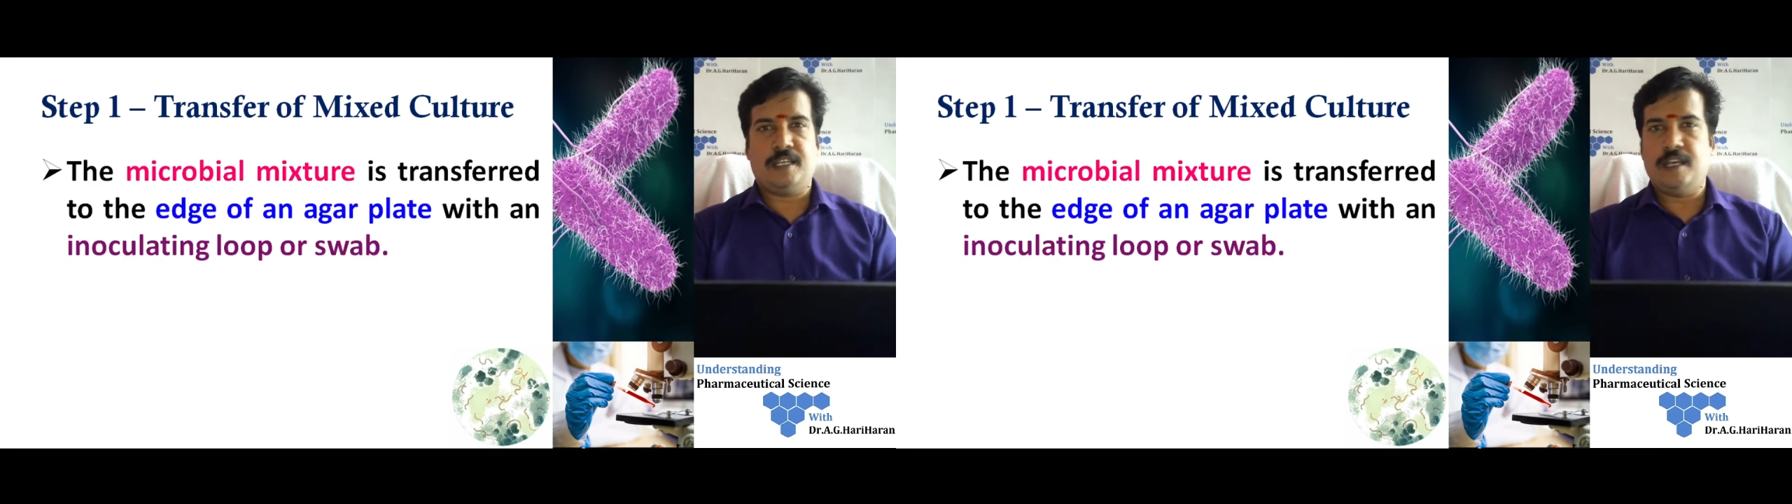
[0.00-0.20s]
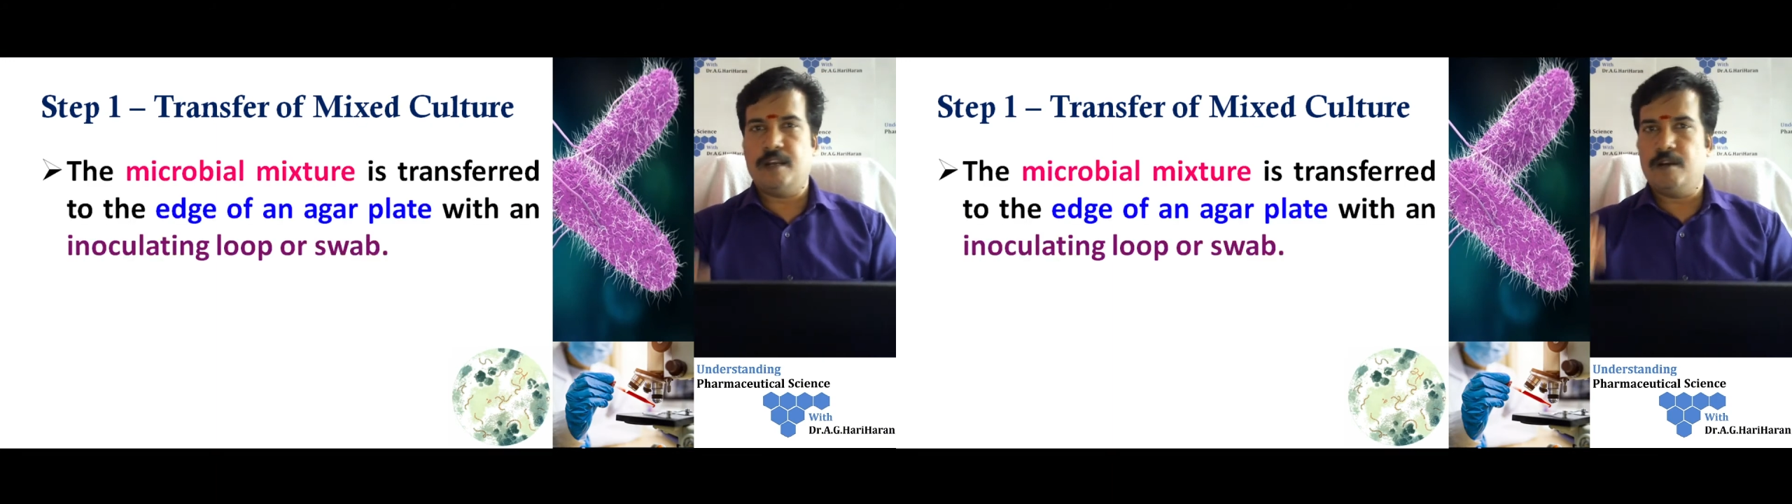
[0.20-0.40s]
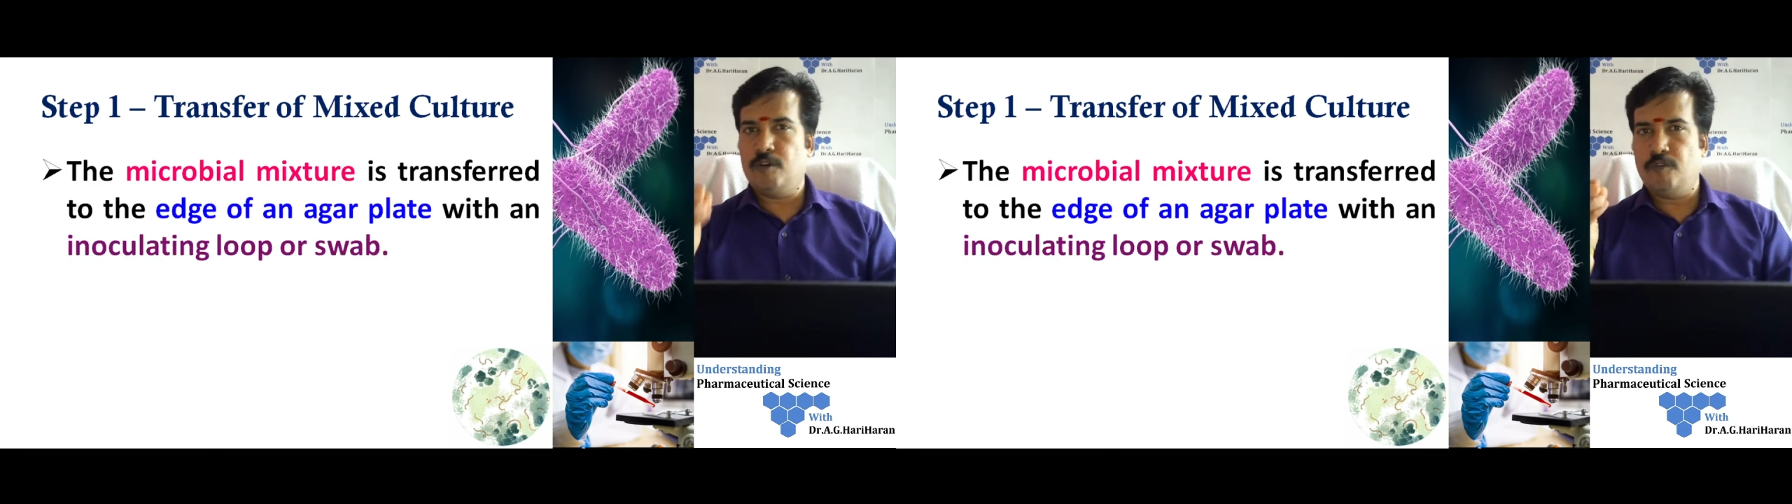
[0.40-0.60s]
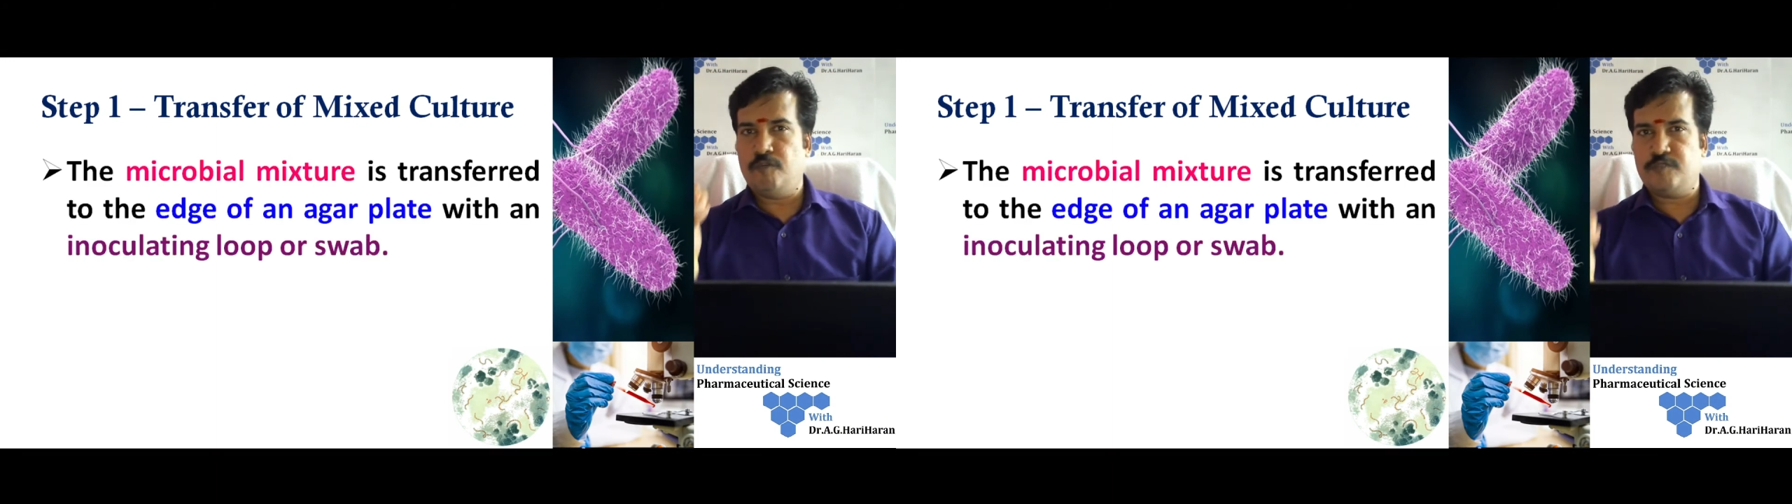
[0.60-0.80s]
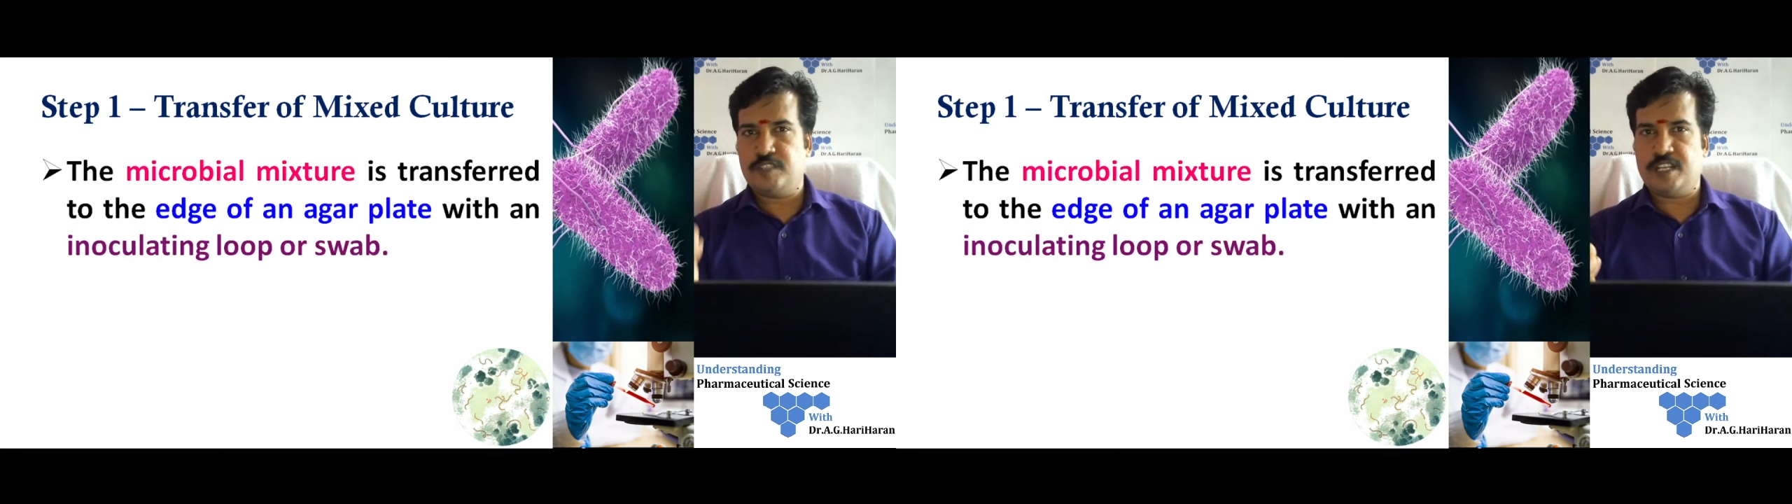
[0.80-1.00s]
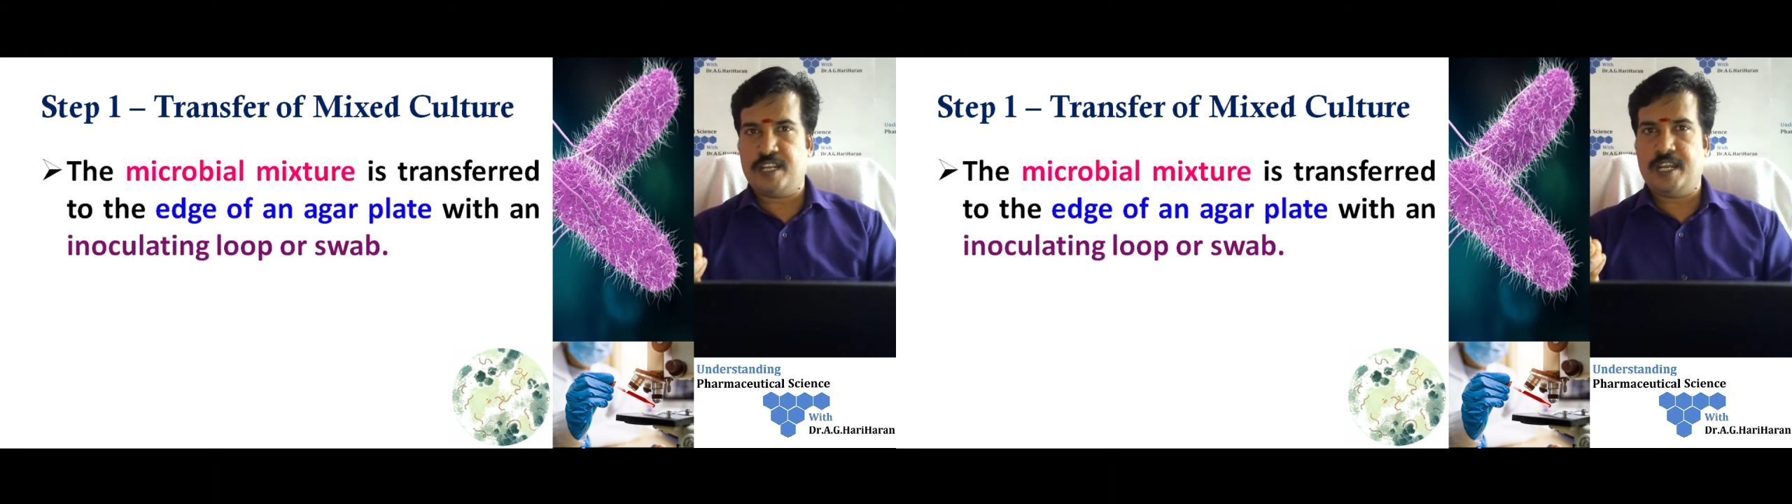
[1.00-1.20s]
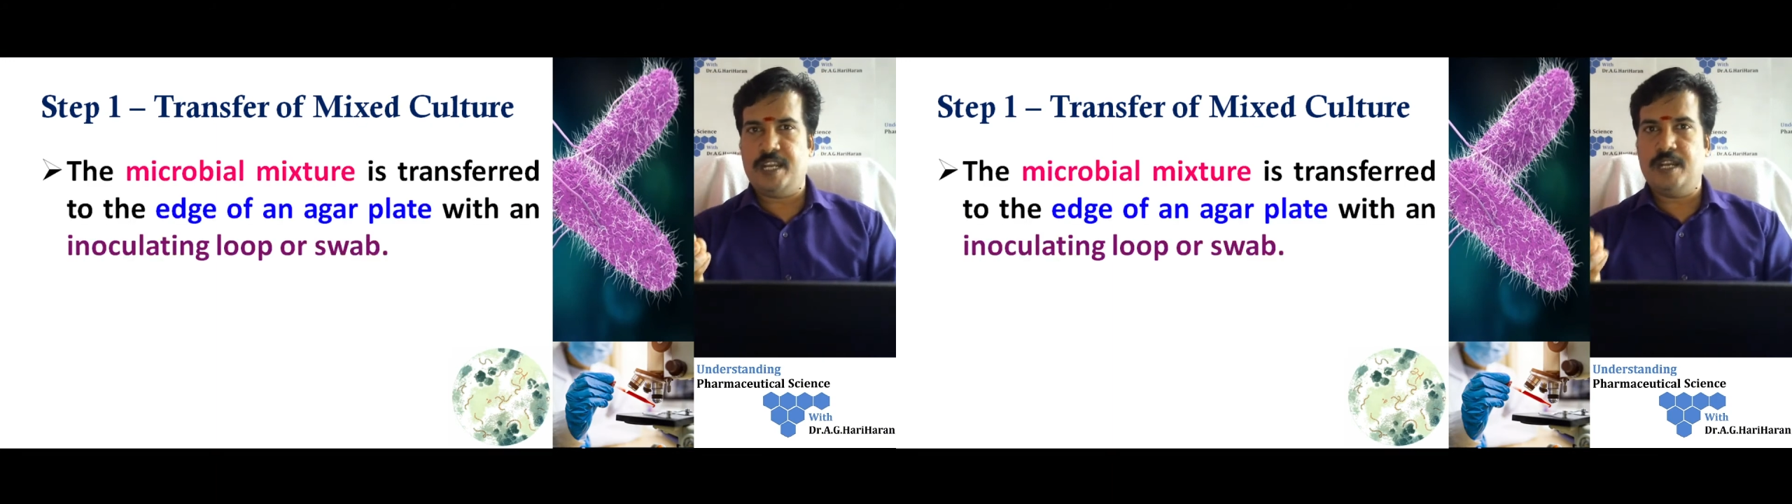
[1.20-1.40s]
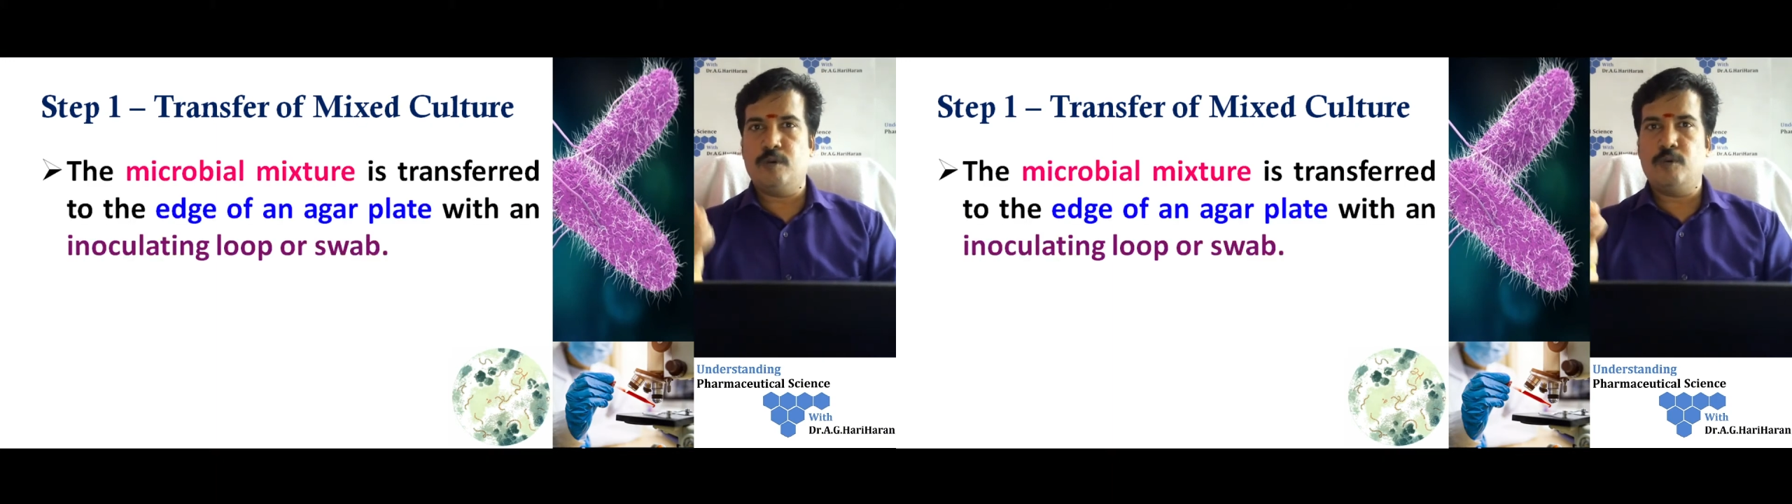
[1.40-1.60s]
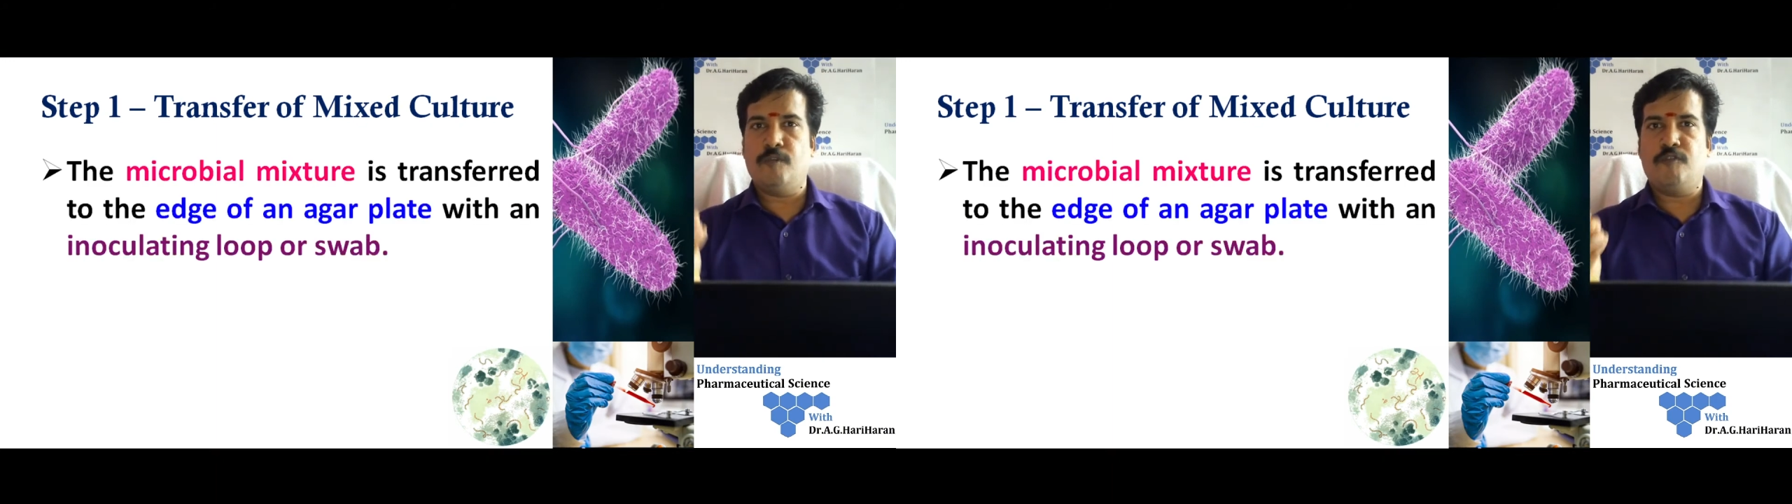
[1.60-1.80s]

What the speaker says: a loop, sterile loop